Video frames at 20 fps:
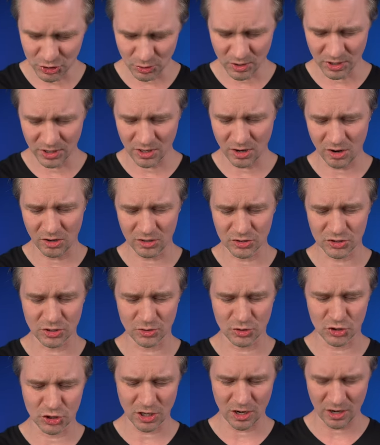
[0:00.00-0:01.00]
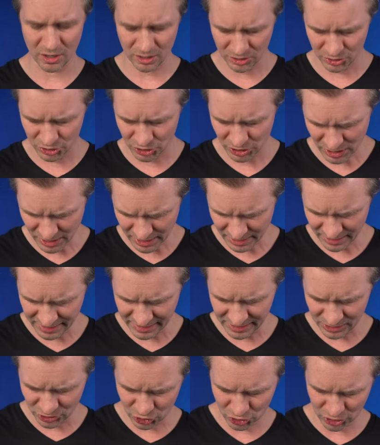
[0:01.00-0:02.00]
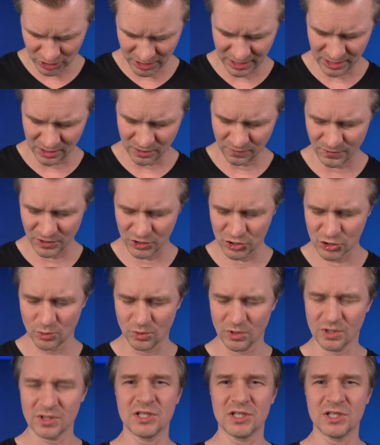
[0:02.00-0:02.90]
you can also charge each individual